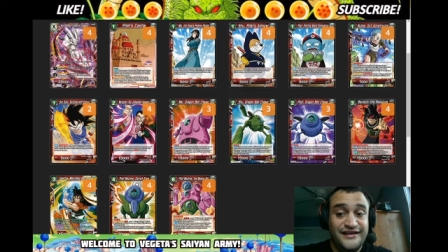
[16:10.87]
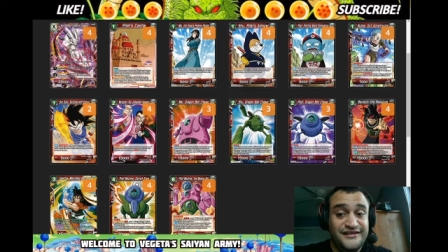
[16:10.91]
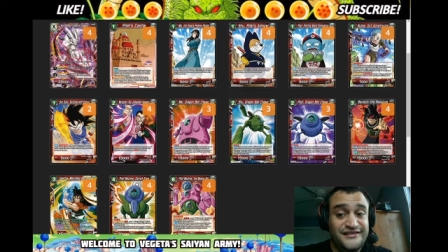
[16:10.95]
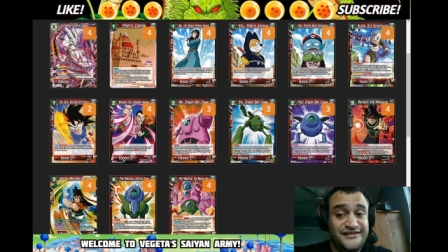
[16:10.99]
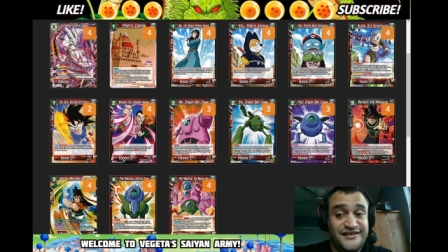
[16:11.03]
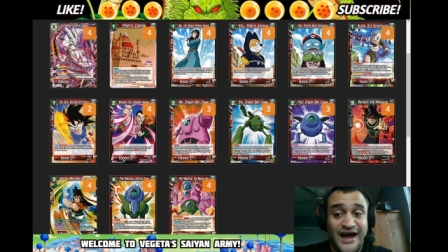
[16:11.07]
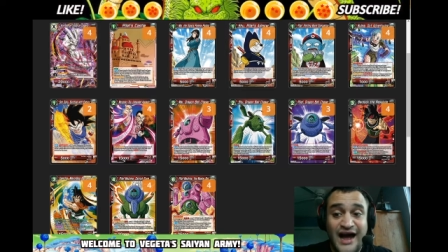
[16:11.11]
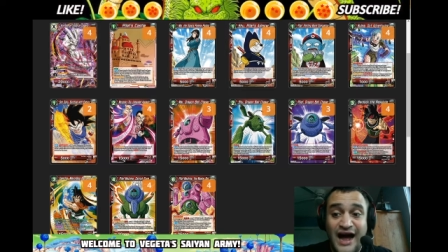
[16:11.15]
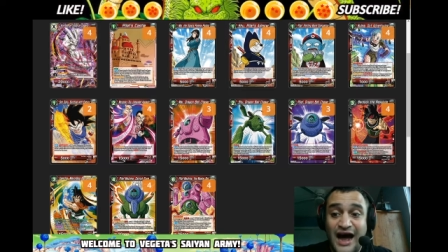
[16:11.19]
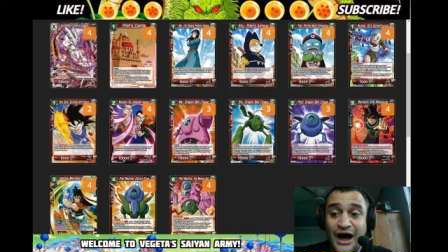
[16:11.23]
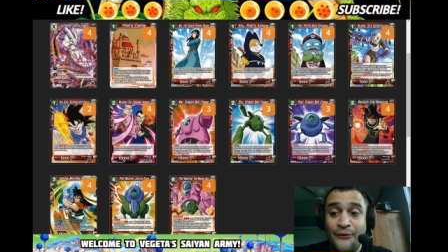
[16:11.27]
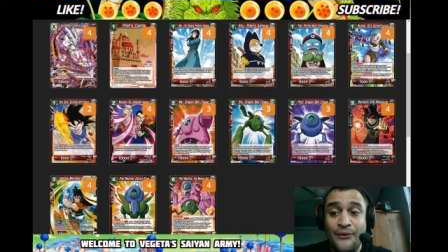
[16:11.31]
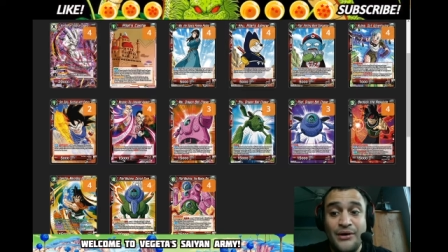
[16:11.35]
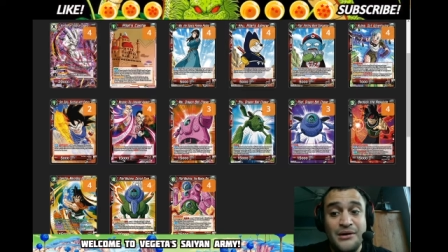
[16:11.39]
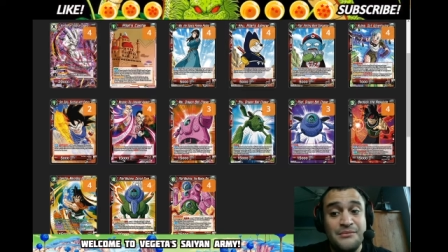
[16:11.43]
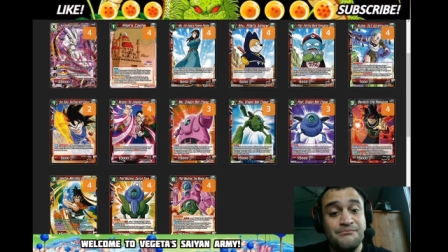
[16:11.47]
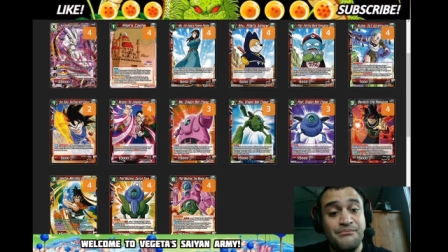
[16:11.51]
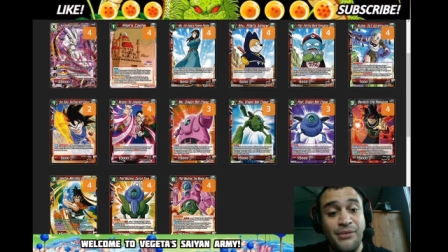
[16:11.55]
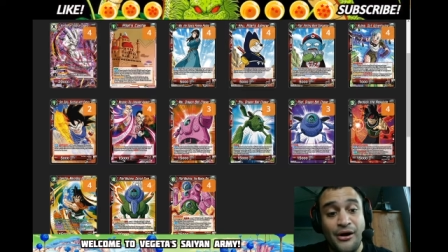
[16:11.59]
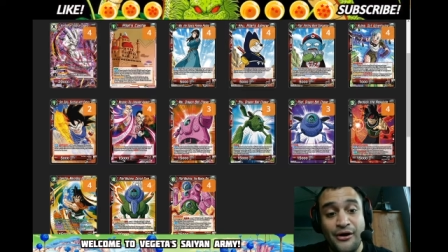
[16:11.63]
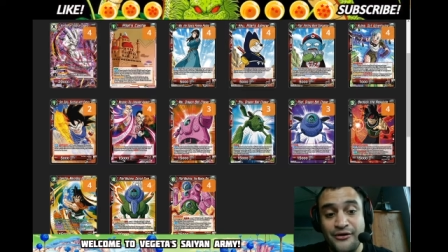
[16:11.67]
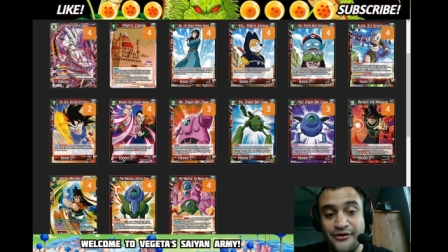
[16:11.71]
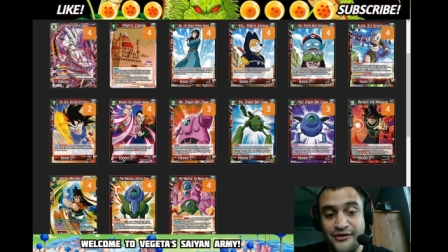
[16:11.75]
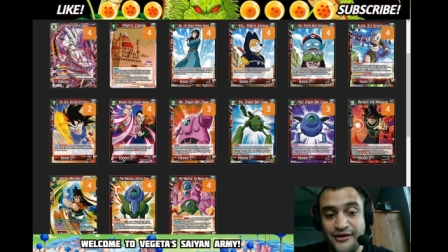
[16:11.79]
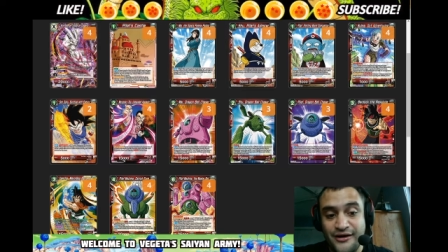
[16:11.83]
Tau and
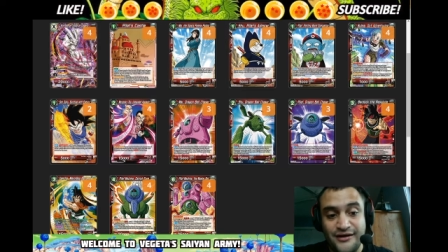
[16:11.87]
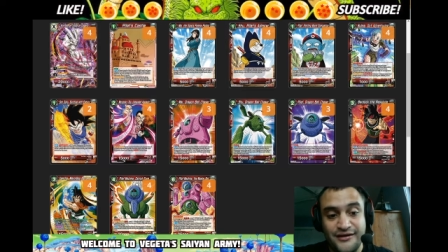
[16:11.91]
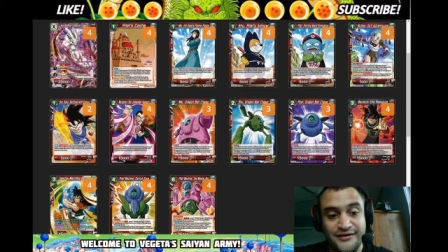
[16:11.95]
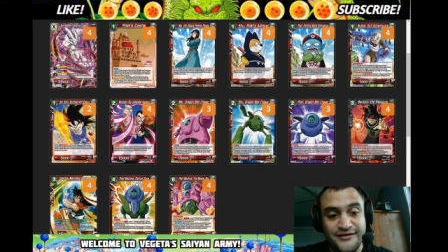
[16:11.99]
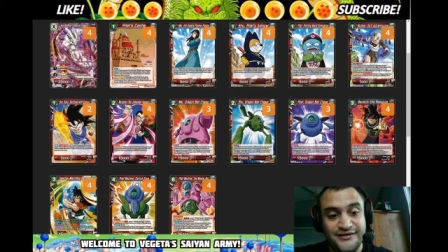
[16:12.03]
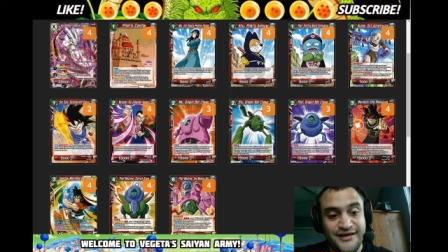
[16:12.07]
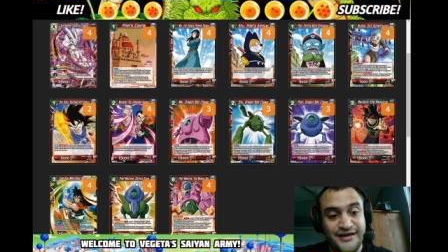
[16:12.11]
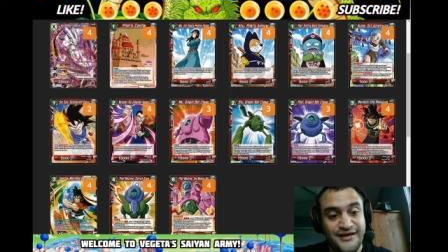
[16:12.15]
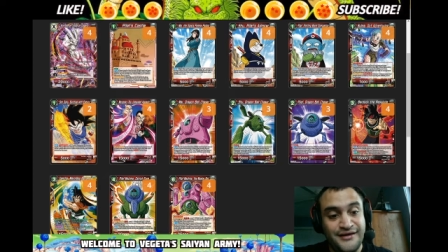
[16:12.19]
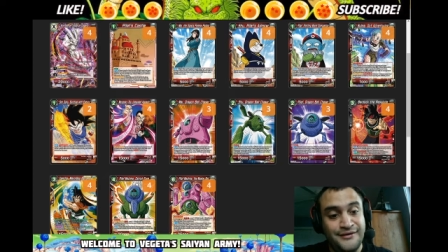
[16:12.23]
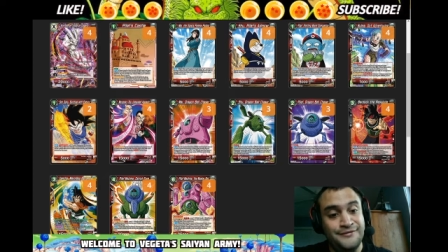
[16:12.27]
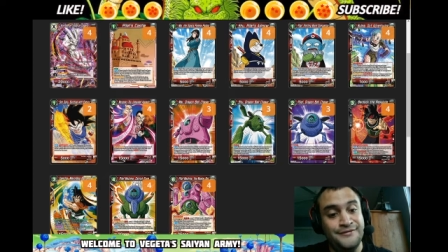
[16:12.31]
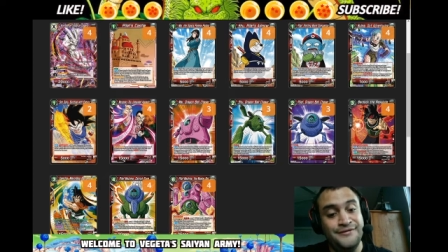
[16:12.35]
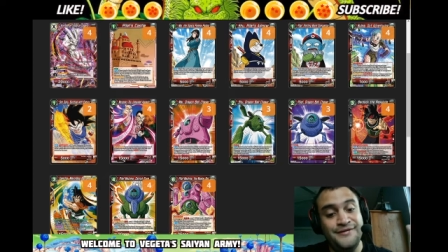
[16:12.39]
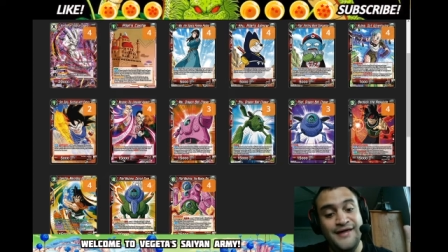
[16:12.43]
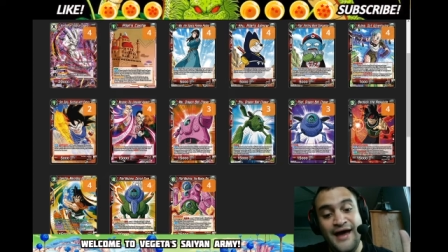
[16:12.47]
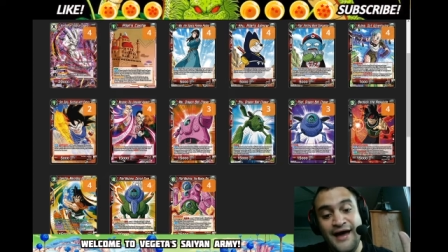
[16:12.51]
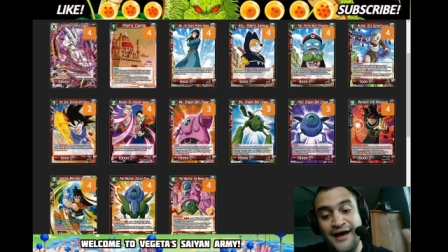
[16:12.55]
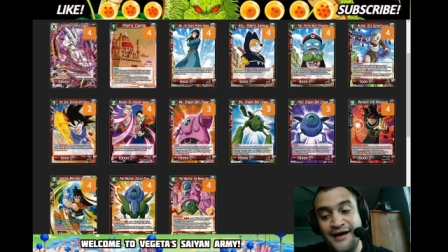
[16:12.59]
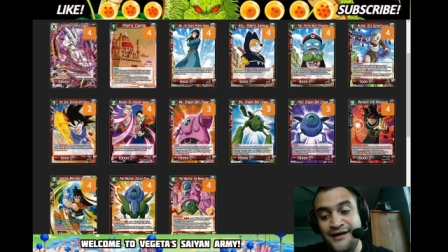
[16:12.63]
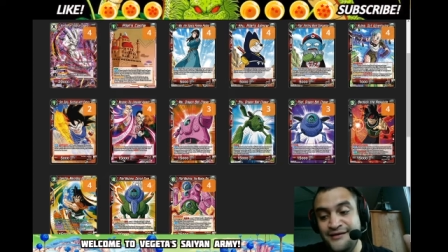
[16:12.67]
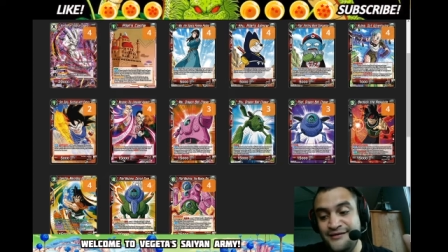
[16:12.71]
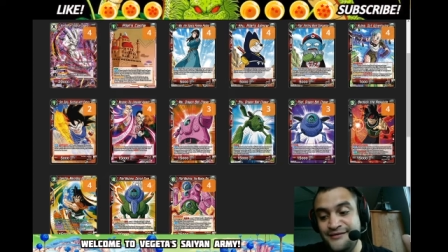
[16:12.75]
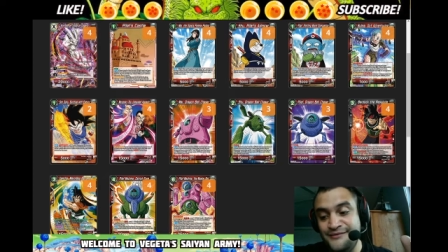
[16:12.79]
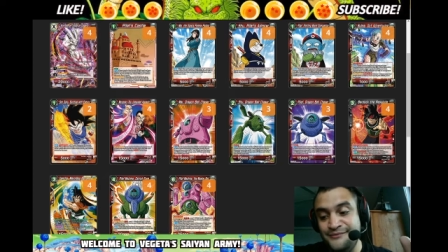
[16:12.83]
Bardock, like
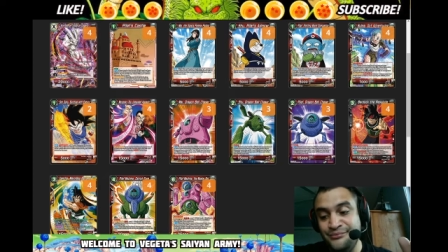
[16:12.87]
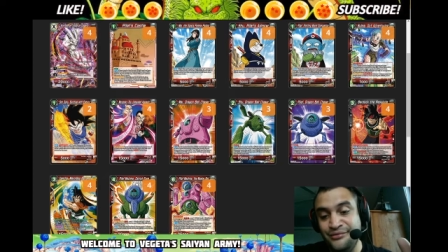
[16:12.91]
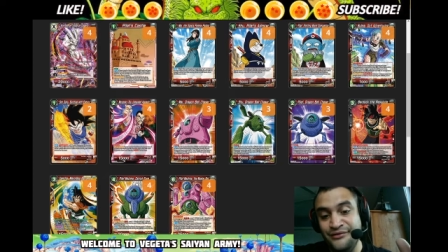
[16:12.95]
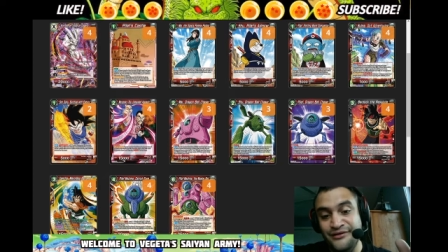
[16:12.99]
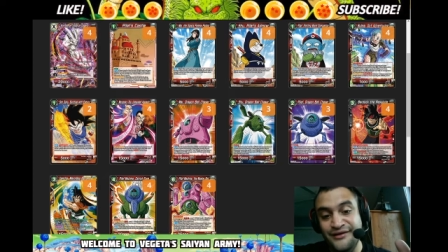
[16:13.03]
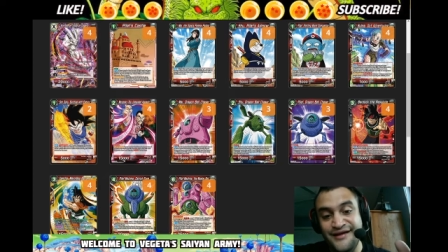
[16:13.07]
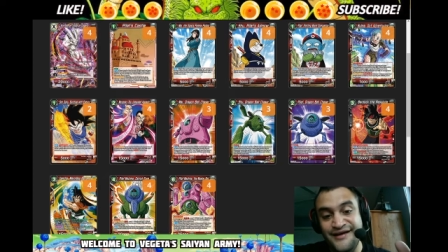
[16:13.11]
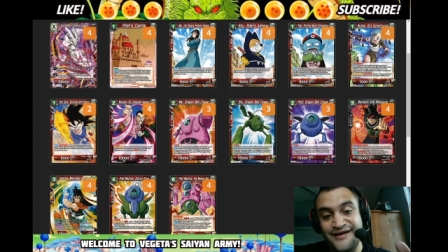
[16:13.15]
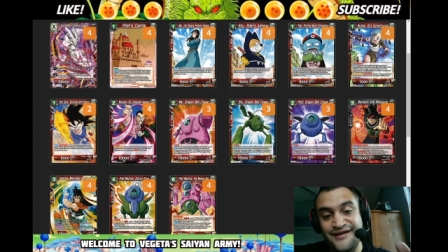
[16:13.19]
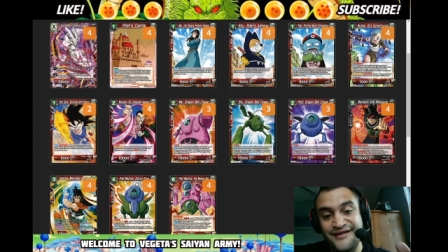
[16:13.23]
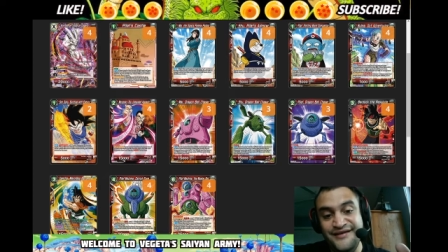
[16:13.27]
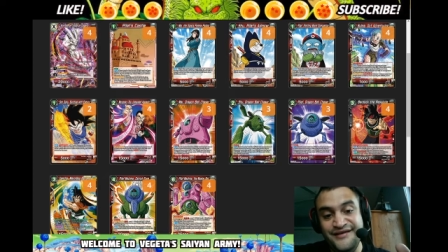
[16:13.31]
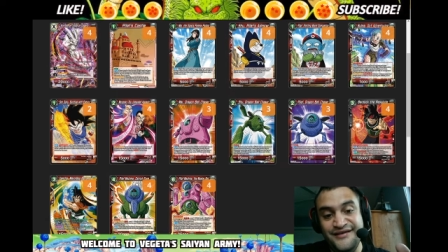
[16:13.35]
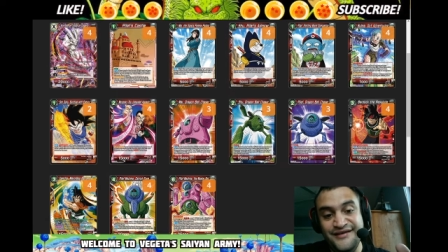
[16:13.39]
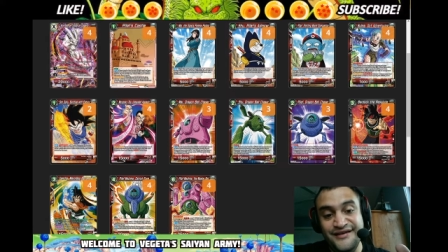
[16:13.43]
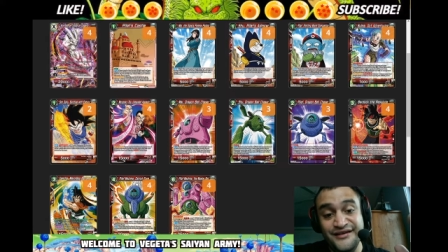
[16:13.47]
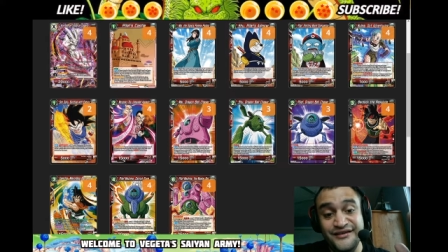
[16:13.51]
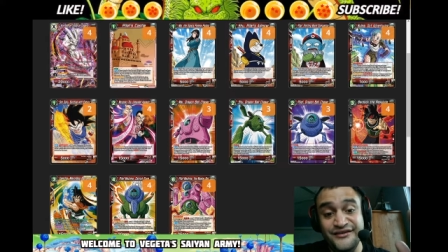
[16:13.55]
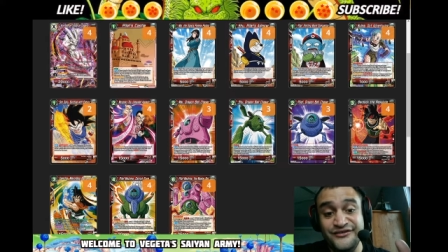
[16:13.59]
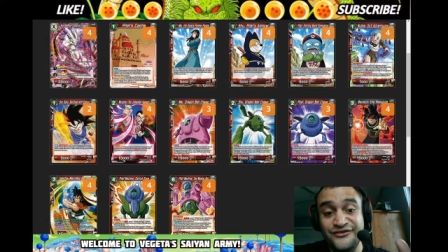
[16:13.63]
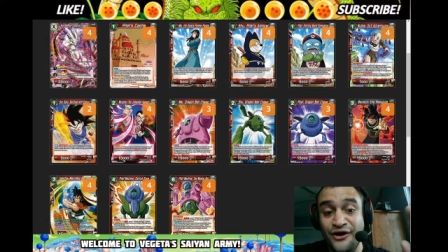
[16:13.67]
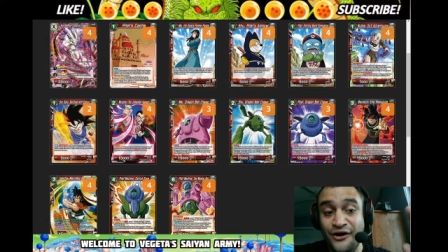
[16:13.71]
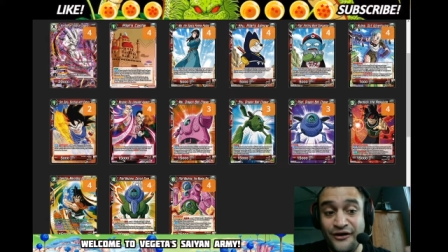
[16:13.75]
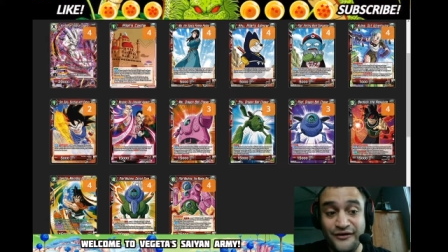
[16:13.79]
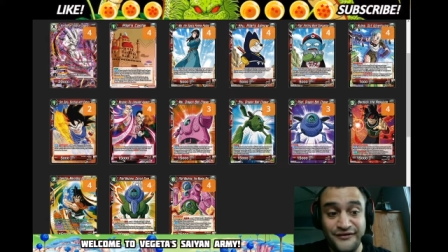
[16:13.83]
that play
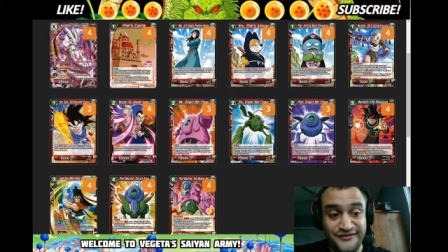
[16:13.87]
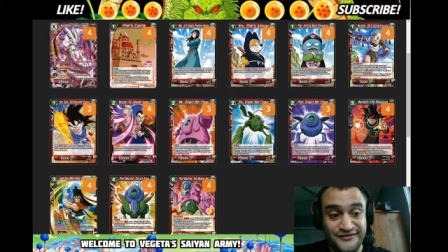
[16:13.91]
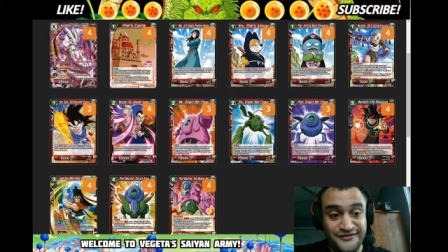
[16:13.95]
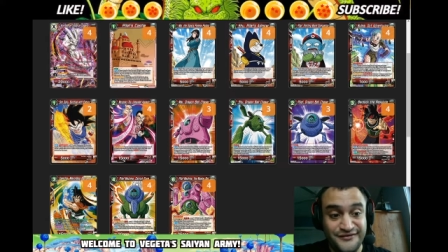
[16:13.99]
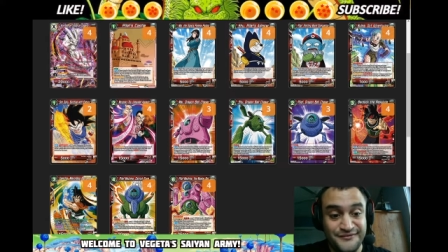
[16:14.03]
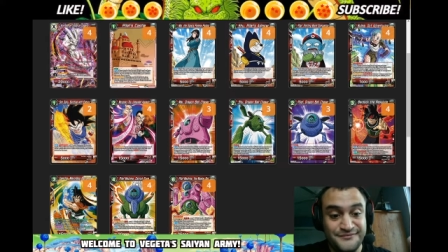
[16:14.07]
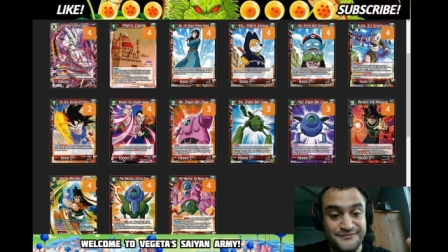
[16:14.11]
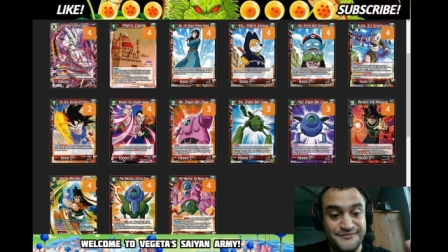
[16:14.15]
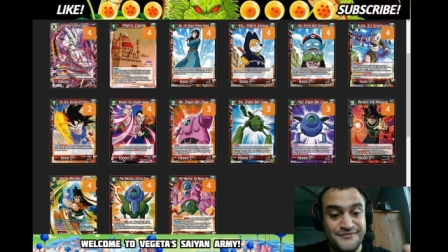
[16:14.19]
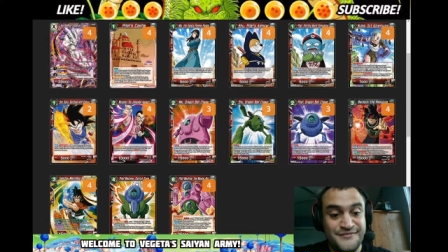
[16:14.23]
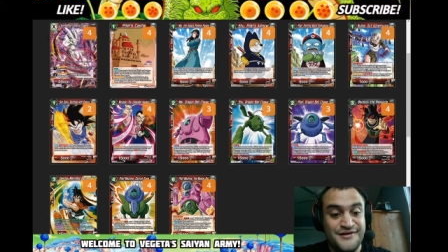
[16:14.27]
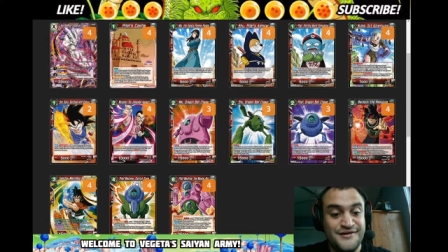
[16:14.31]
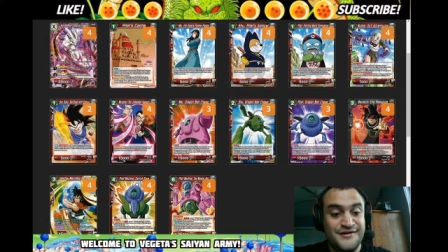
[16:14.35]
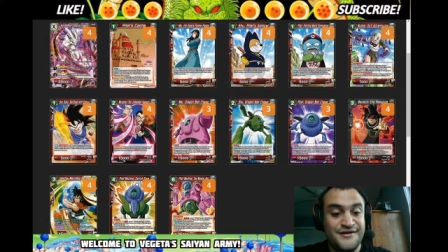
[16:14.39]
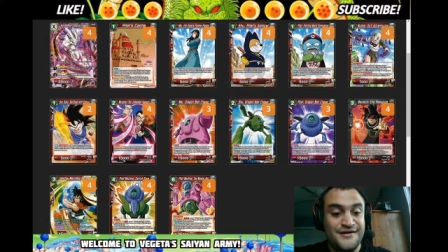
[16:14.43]
is awesome.